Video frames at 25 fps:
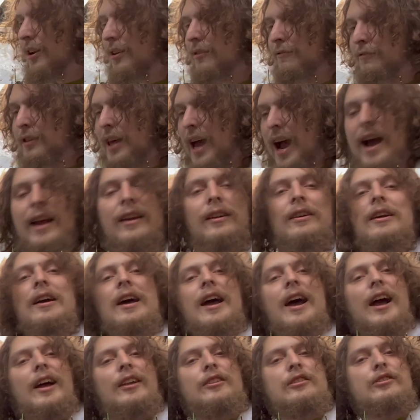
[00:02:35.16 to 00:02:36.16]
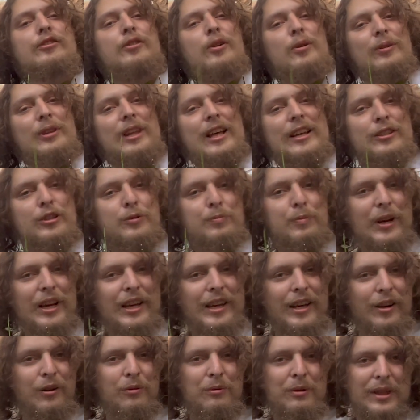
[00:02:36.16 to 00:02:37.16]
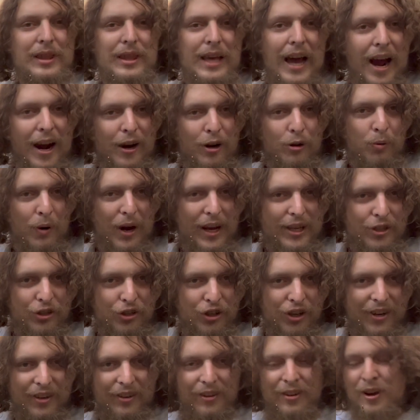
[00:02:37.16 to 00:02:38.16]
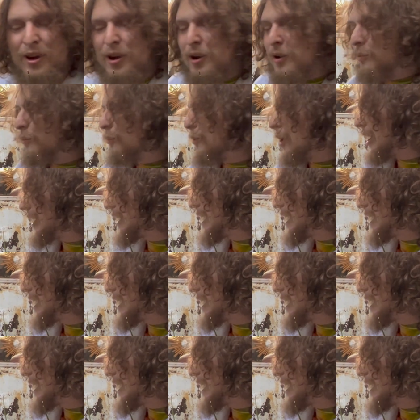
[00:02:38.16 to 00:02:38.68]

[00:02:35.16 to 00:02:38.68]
of that? And so let's begin with that question. What